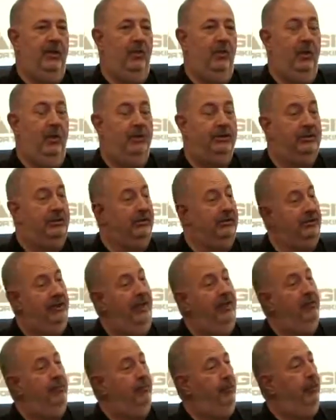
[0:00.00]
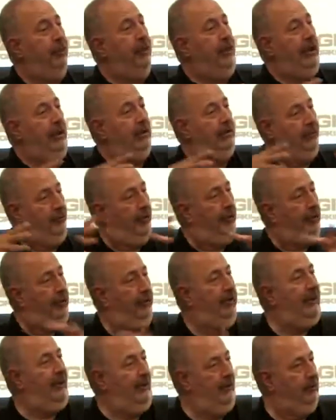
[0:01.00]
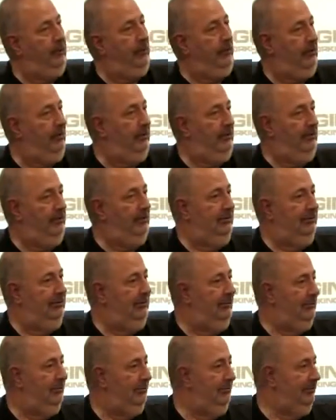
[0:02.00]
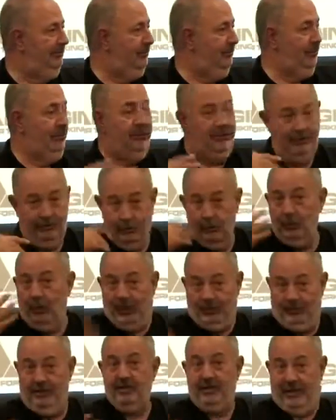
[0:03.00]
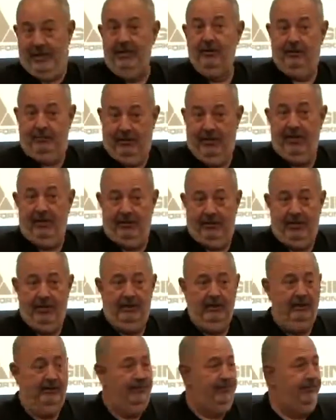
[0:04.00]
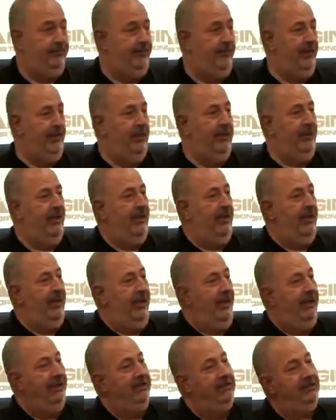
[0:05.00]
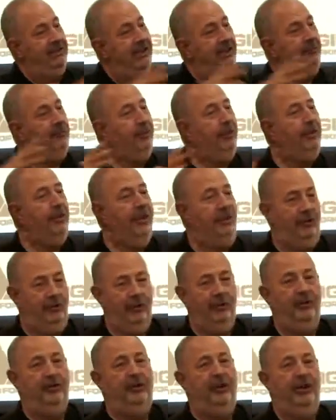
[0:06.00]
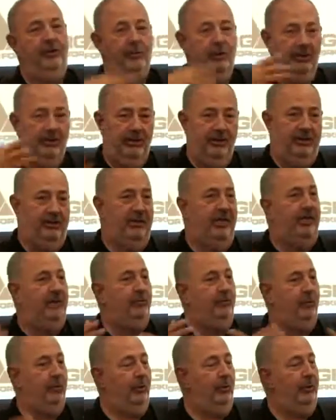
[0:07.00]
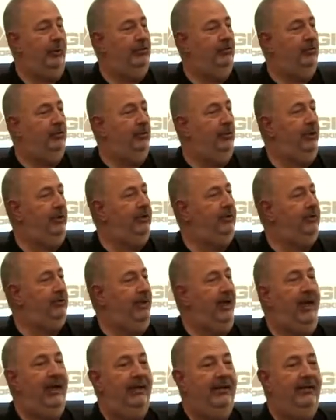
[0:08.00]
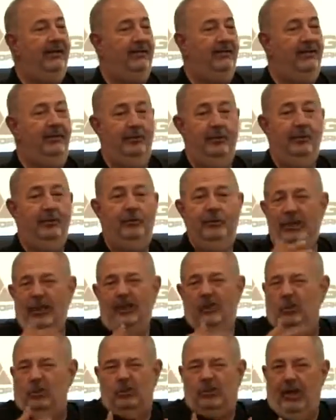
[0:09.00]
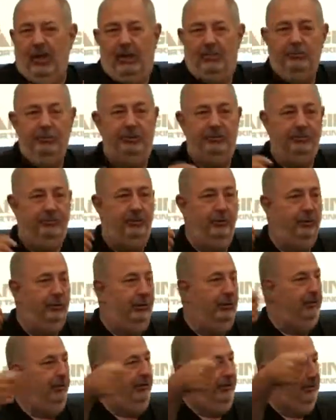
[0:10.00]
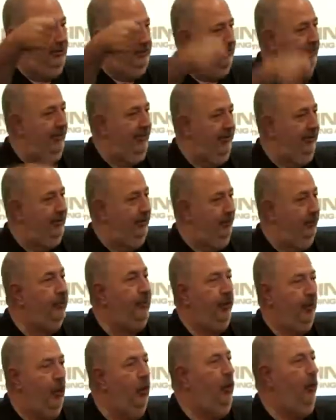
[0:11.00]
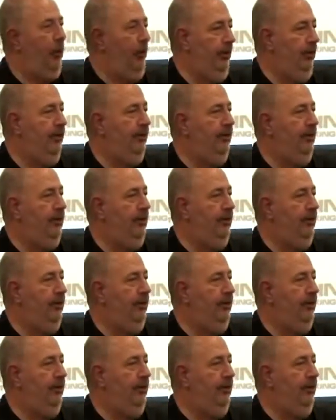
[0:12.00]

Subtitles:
was instead of bringing a turntable, really do like the sound of analog, and instead of bringing a turntable in the setup or whatever, we decided to do needle drops, if you will. We decided to record